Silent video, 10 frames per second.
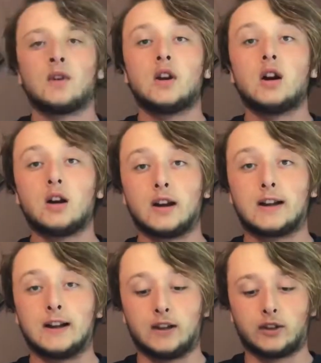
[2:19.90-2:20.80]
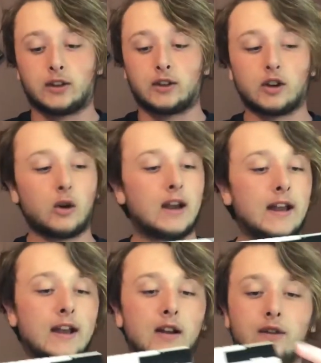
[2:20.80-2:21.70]
Alright guys, so I
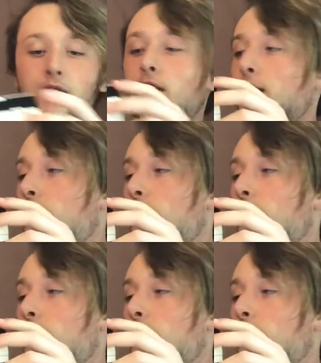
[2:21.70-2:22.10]
have the